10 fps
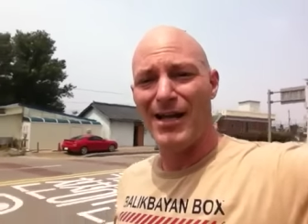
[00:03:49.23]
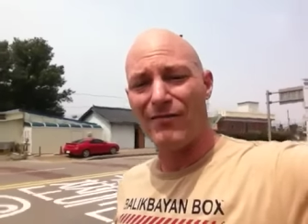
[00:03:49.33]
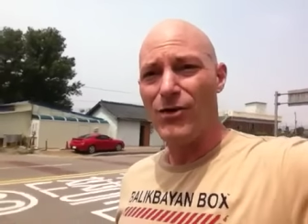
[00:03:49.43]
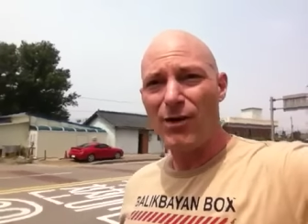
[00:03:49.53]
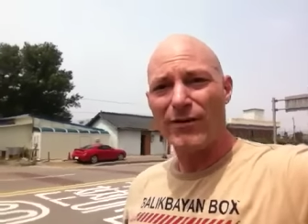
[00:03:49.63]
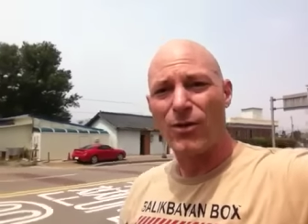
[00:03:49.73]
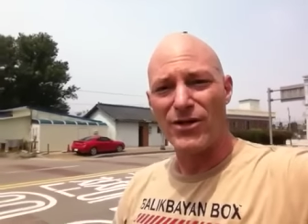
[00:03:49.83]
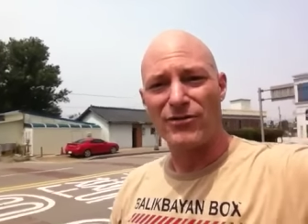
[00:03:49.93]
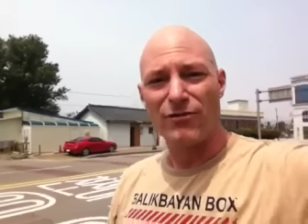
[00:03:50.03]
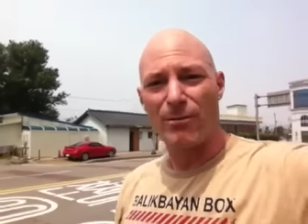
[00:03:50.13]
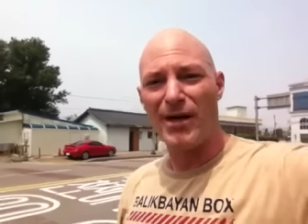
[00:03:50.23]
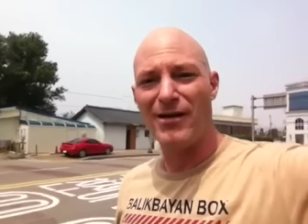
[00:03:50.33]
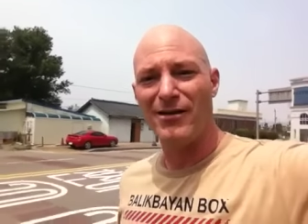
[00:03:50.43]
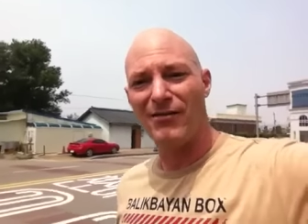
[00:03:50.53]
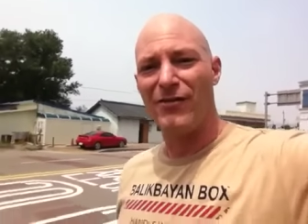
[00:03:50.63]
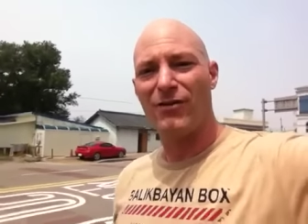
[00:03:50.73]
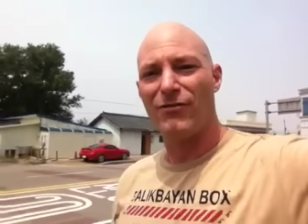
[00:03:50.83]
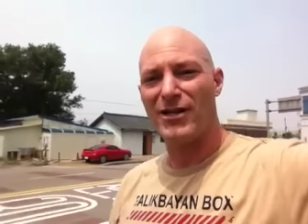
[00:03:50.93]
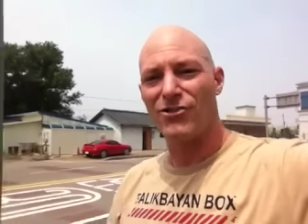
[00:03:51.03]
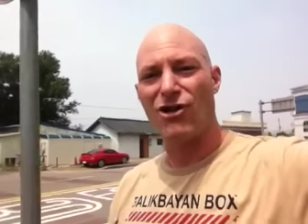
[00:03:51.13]
If you have a question for me, feel
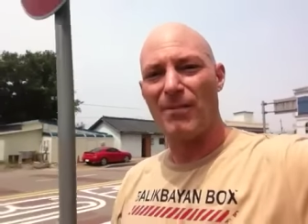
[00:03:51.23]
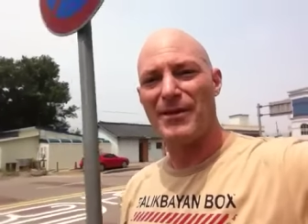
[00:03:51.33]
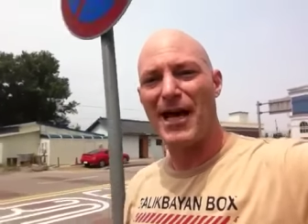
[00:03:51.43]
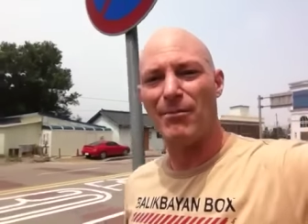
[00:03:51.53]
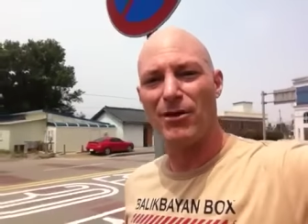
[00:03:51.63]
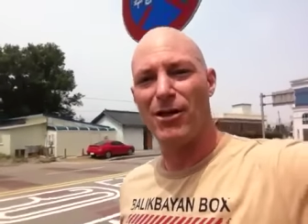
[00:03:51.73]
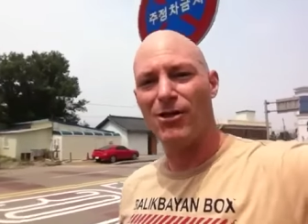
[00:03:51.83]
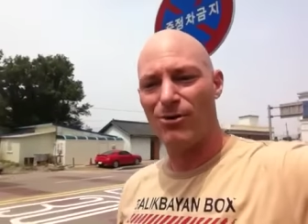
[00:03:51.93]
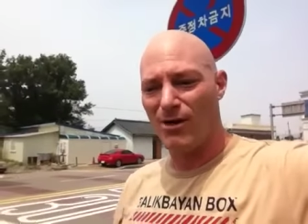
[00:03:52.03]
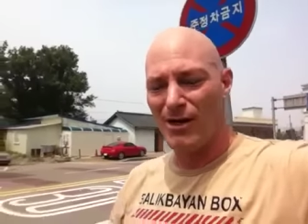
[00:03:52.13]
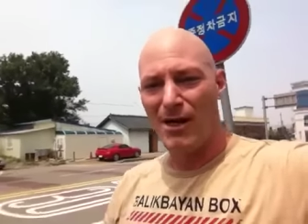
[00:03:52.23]
free to drop it down below,